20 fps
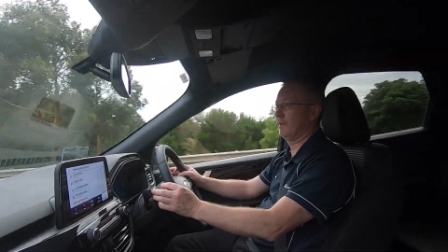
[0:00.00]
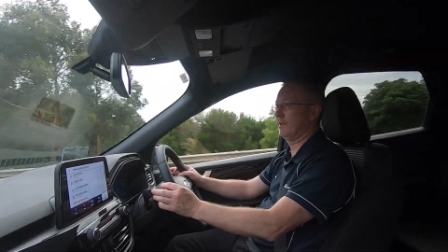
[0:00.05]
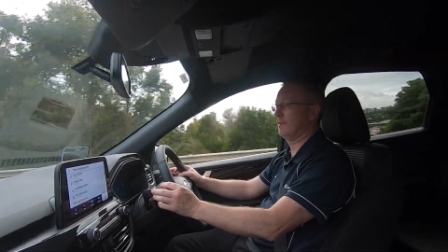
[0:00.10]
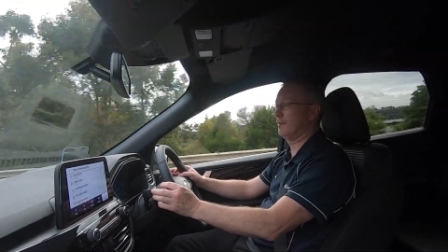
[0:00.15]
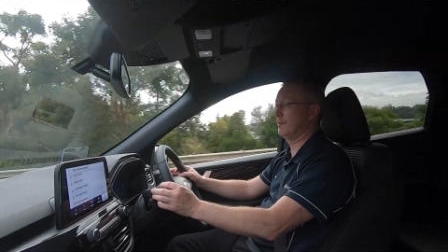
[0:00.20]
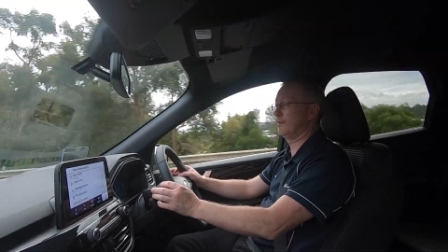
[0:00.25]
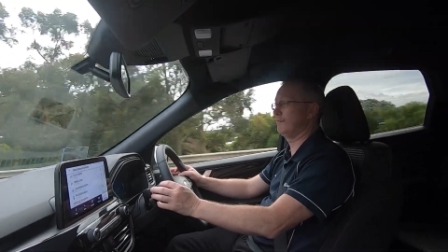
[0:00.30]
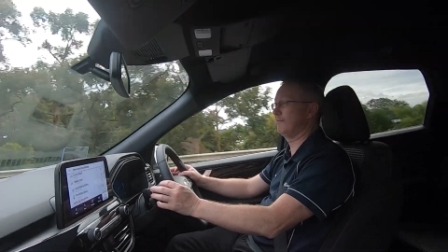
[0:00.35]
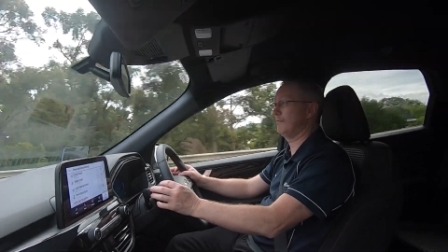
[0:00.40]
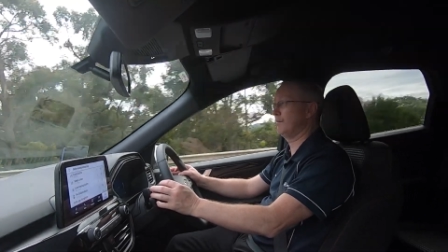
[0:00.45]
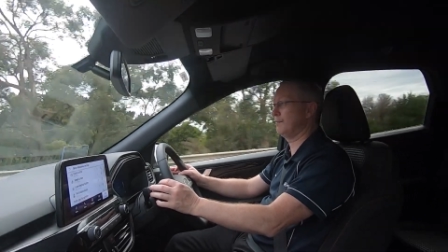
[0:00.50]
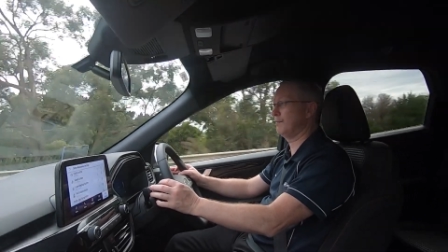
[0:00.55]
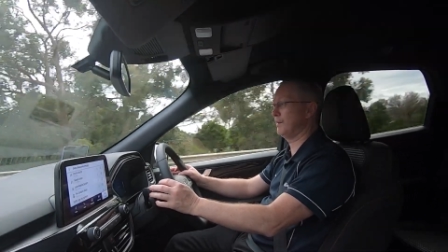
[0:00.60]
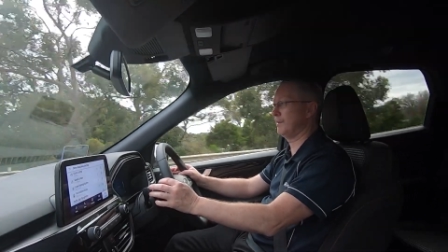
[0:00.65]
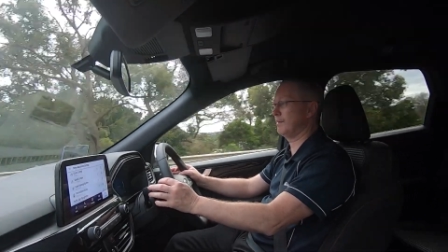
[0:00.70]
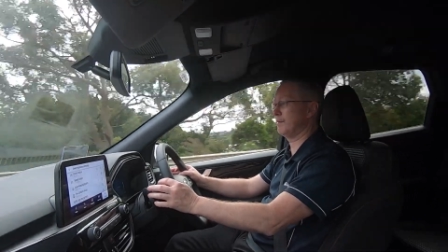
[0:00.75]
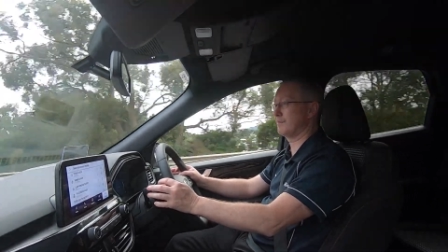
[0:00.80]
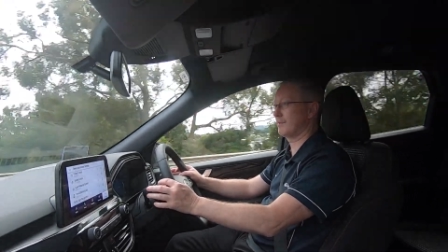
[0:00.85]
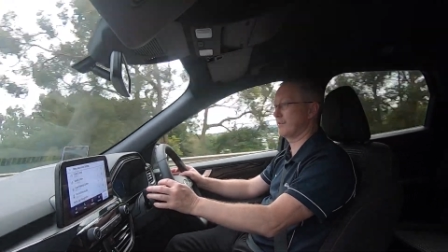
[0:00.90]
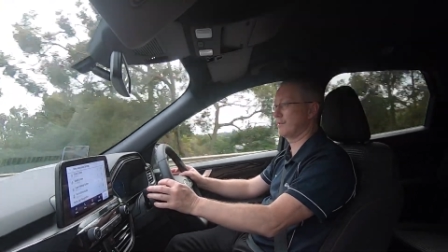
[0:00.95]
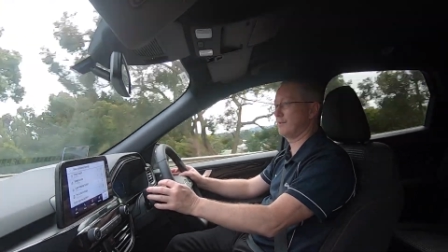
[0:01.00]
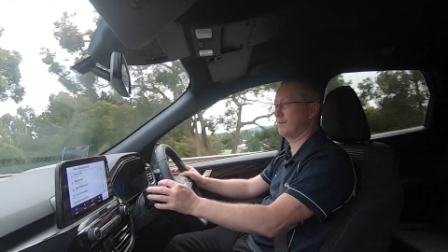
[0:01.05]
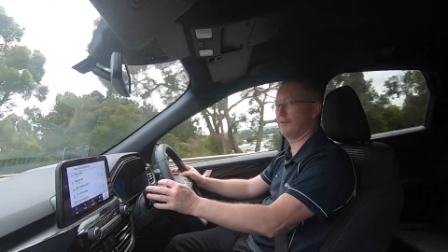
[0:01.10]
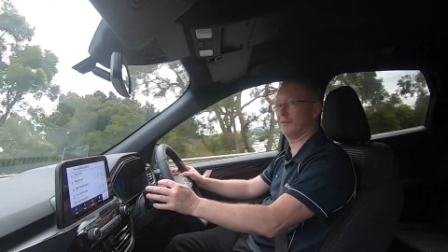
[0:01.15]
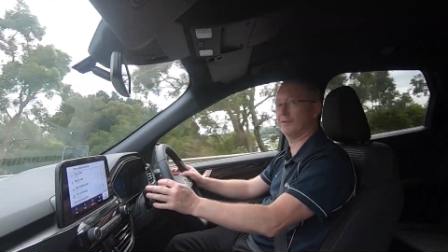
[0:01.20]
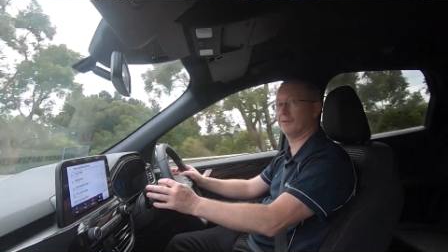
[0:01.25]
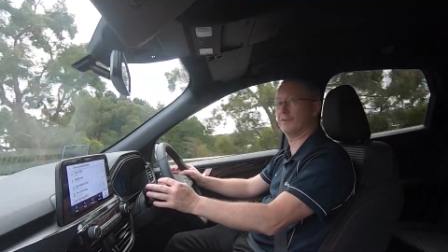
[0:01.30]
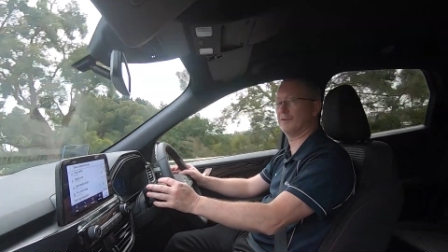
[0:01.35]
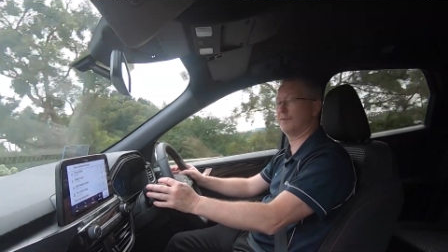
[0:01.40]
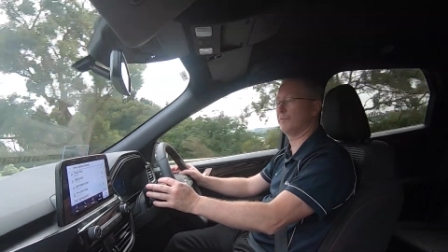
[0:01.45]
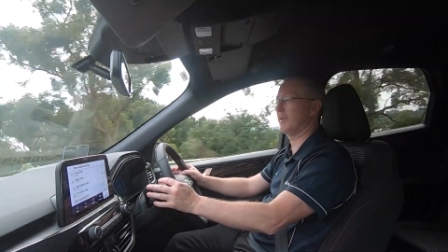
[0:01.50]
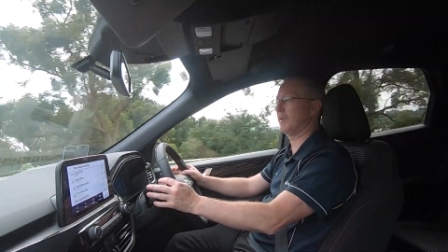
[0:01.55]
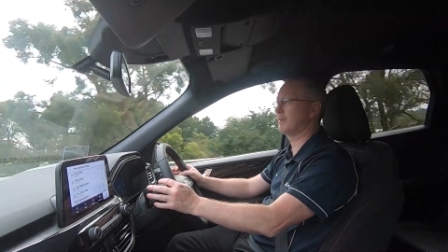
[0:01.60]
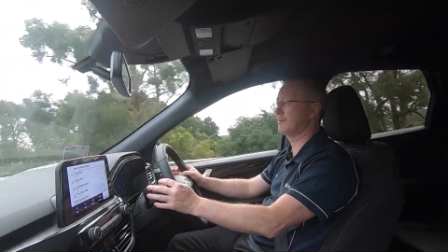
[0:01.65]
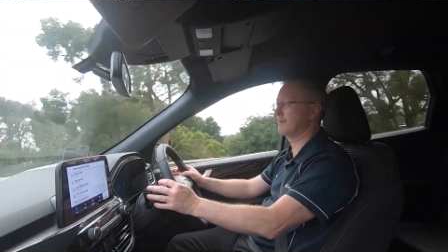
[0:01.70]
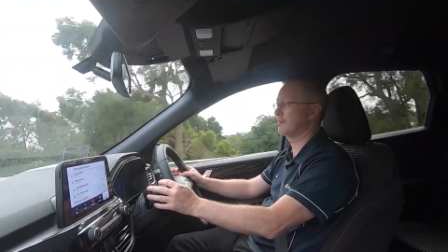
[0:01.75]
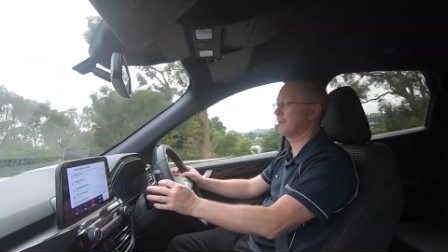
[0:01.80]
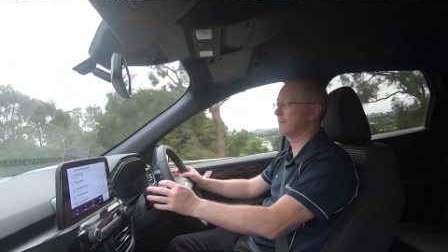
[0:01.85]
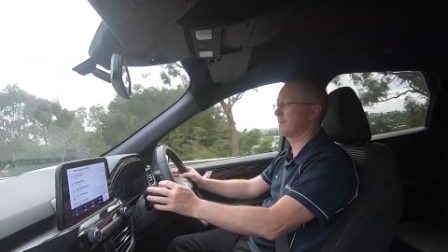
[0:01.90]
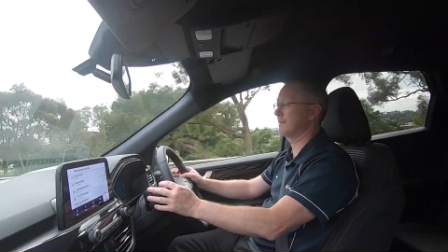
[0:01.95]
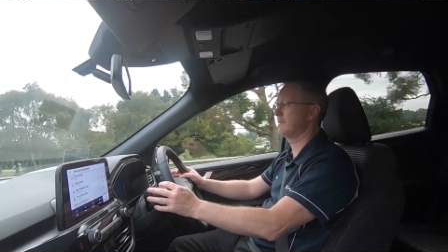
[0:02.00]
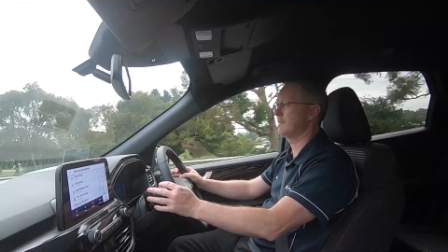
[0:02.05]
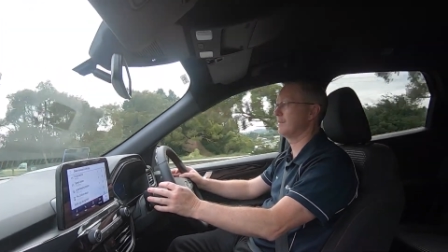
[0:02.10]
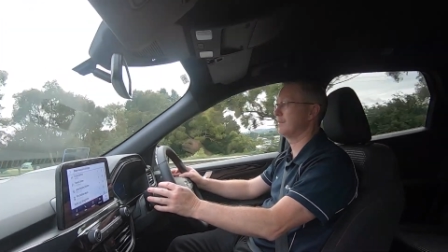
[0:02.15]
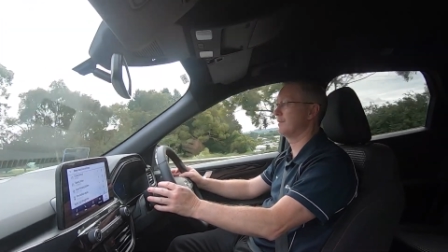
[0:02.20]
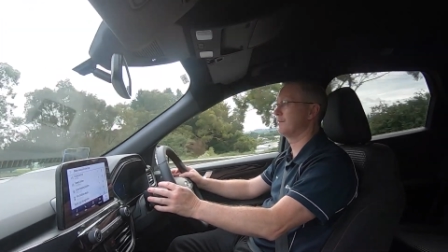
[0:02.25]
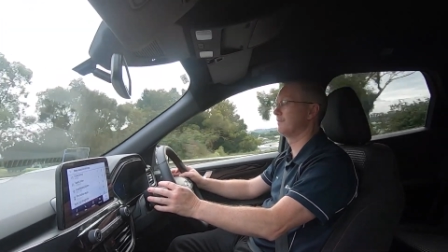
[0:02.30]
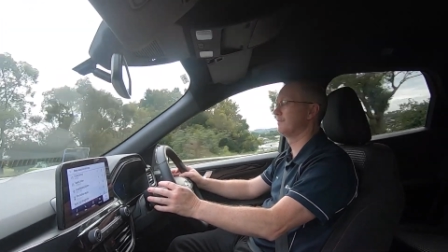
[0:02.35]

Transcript: The rear window's actually not too bad size either.